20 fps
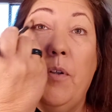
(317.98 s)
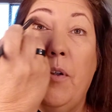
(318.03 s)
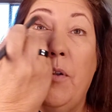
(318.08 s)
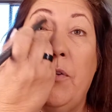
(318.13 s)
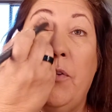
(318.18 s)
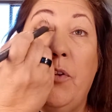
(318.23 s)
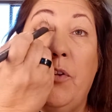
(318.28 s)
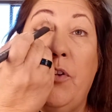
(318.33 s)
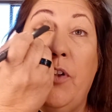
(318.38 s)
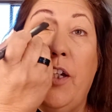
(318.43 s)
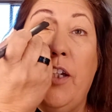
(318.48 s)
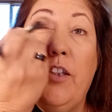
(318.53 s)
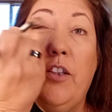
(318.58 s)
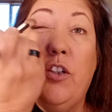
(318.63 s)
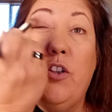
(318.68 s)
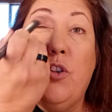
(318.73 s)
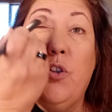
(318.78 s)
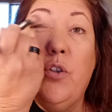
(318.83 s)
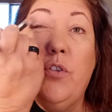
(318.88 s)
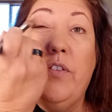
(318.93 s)
to tell you the
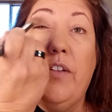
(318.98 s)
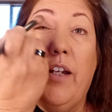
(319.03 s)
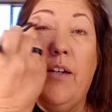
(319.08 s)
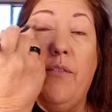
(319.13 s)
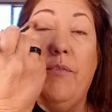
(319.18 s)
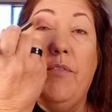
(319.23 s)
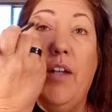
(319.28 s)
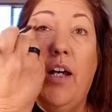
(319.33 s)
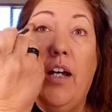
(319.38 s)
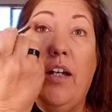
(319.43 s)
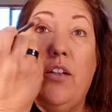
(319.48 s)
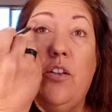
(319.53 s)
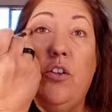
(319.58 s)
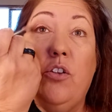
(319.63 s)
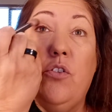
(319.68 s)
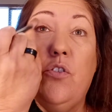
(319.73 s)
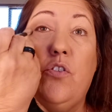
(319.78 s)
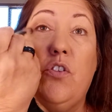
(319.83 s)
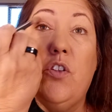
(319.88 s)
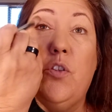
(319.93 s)
truth, I have not
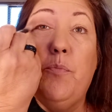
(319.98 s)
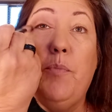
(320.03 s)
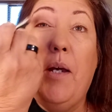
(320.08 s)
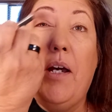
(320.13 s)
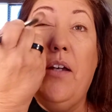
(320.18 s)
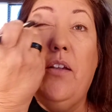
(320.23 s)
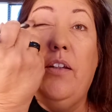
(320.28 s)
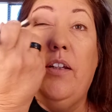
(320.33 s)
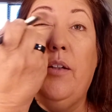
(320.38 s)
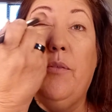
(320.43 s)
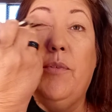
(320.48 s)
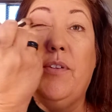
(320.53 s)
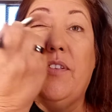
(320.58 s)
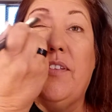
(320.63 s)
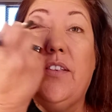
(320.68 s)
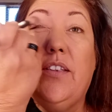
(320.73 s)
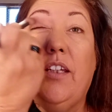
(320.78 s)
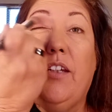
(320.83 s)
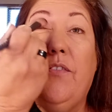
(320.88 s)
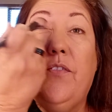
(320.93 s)
used this palette. It was
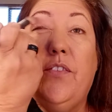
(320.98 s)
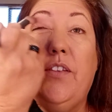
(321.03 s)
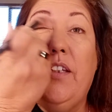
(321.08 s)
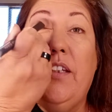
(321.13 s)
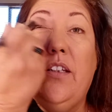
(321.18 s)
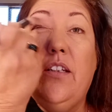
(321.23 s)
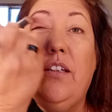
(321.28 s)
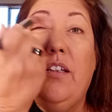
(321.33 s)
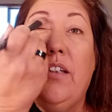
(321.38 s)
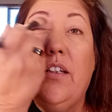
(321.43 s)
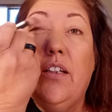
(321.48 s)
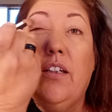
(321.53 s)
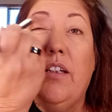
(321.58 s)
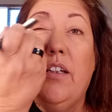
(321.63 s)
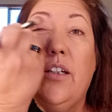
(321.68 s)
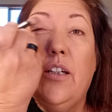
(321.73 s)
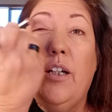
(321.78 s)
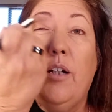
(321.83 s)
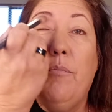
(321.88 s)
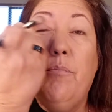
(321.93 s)
gifted
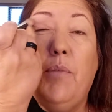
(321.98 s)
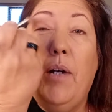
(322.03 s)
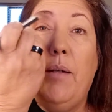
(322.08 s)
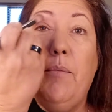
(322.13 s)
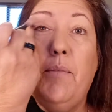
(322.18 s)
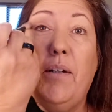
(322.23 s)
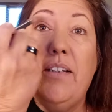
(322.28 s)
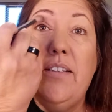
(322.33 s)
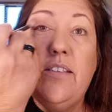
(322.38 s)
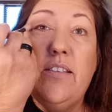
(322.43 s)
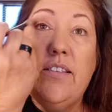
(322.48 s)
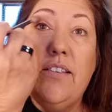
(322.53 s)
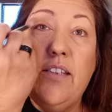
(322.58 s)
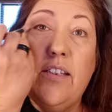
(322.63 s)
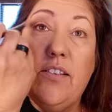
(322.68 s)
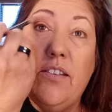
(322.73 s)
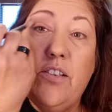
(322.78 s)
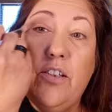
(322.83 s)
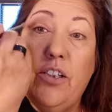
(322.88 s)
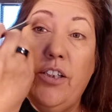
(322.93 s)
by my
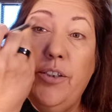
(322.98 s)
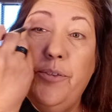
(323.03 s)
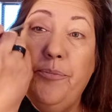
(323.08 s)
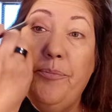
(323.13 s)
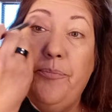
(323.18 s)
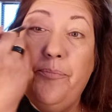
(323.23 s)
sister.